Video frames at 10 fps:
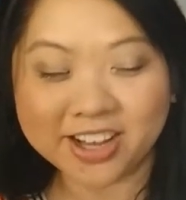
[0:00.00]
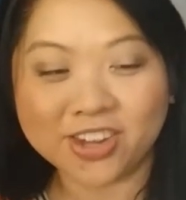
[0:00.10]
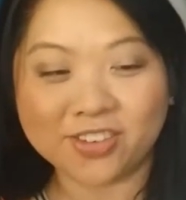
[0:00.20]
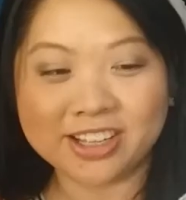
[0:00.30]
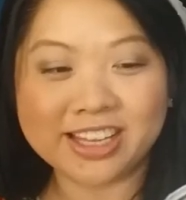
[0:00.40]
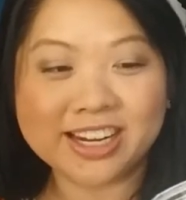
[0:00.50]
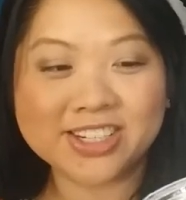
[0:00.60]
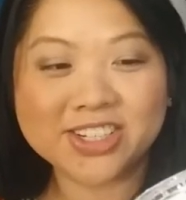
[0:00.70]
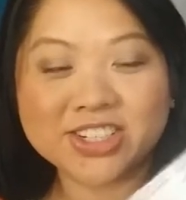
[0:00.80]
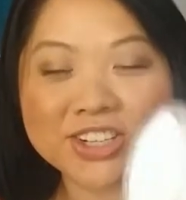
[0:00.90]
other one that I
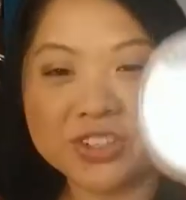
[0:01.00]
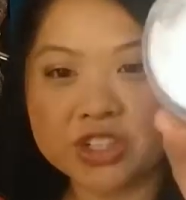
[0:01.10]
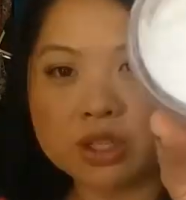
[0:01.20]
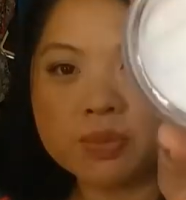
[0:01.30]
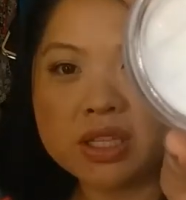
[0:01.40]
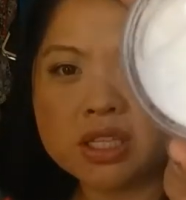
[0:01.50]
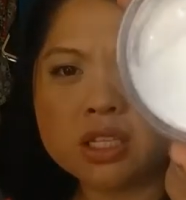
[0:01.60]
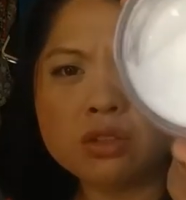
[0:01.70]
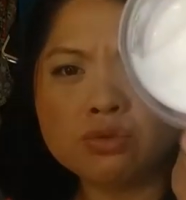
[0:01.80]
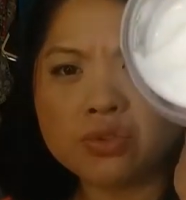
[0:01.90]
just showed you. But
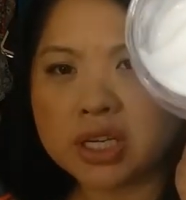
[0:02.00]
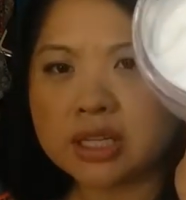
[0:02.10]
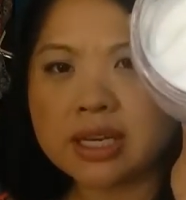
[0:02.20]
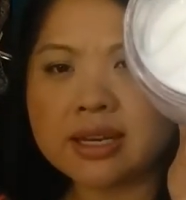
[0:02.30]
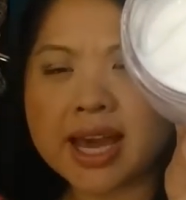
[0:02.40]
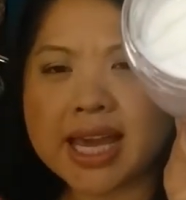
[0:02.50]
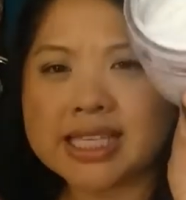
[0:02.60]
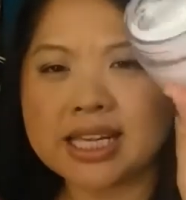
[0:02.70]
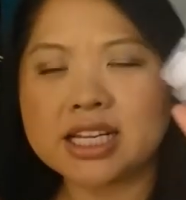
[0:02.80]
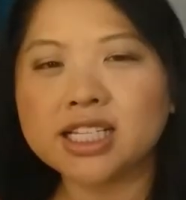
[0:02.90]
this is really
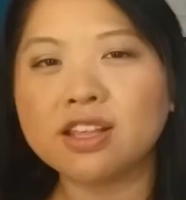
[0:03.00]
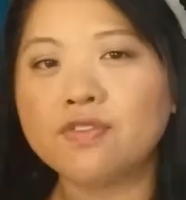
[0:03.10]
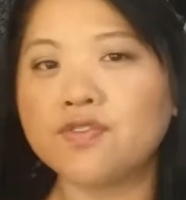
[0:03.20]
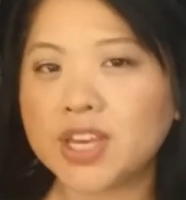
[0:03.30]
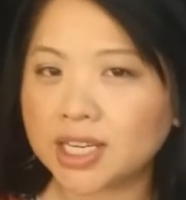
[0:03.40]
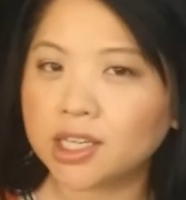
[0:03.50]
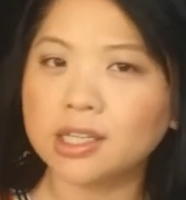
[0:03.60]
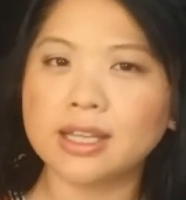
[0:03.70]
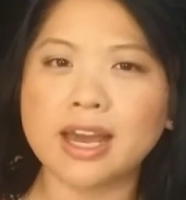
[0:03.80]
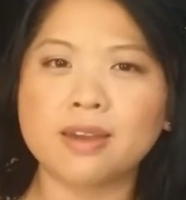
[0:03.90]
nice and I just
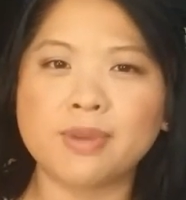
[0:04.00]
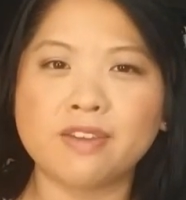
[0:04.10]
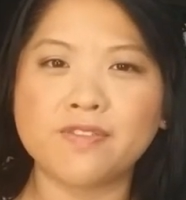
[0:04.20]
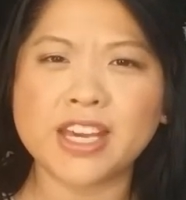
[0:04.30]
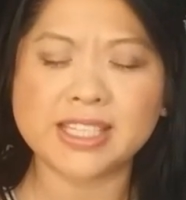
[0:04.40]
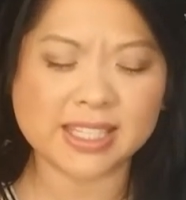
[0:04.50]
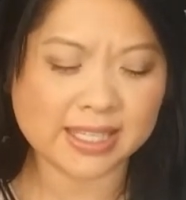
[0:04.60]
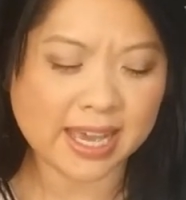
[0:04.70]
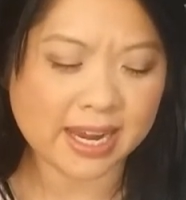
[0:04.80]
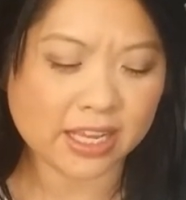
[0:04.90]
feel like my face is
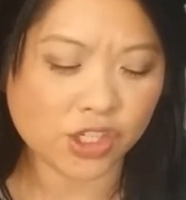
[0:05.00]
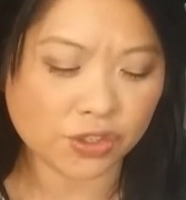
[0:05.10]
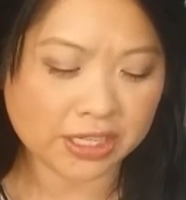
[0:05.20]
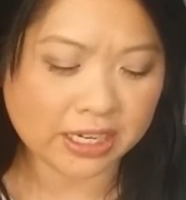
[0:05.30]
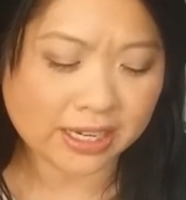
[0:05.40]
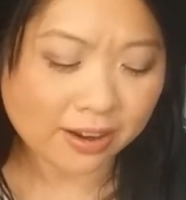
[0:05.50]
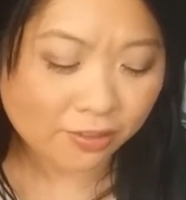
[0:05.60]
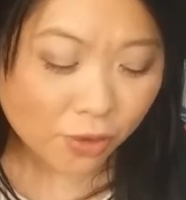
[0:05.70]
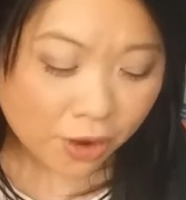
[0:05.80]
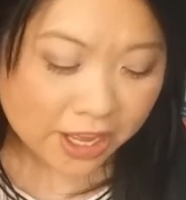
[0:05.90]
getting treated
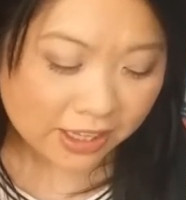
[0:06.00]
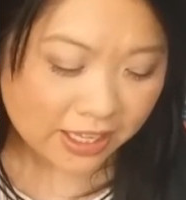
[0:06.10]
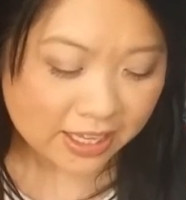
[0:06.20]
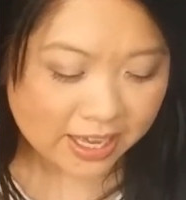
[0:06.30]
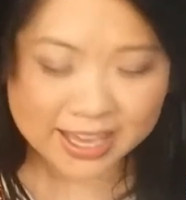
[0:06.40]
royally,